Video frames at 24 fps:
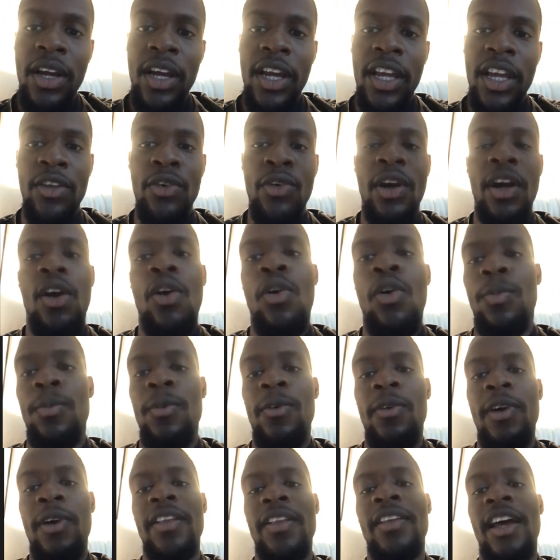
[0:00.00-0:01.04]
And you
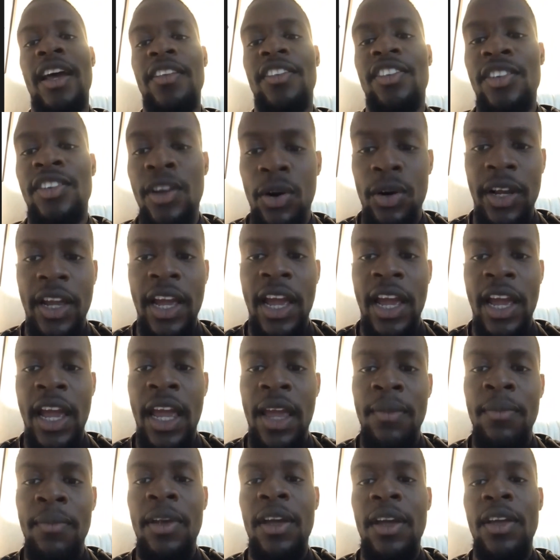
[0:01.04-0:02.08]
incorporate that to your
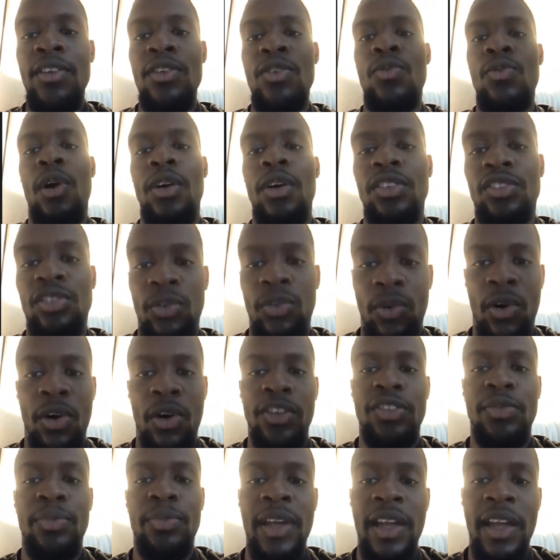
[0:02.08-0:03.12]
game, and you work
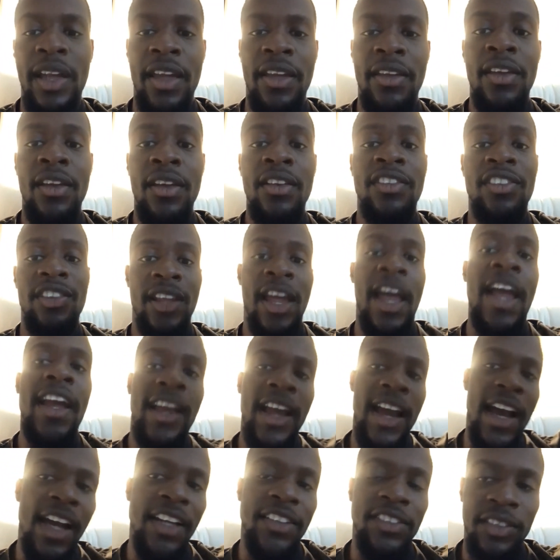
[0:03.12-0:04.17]
towards being to that
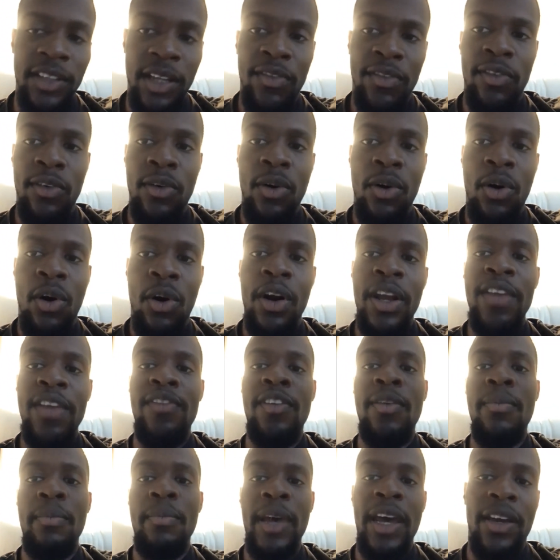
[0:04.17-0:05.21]
guy's level or
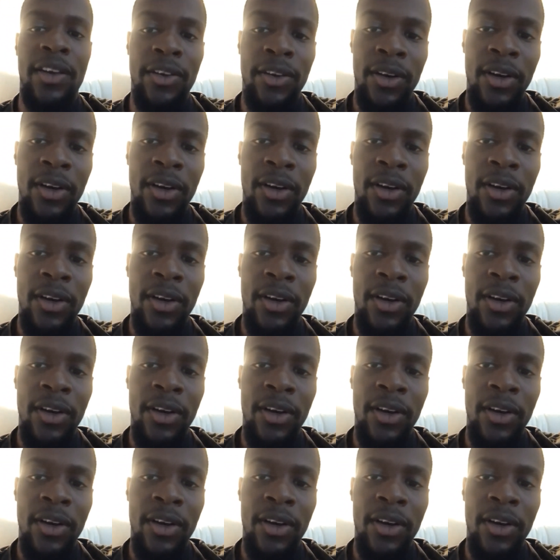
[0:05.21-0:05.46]
even better.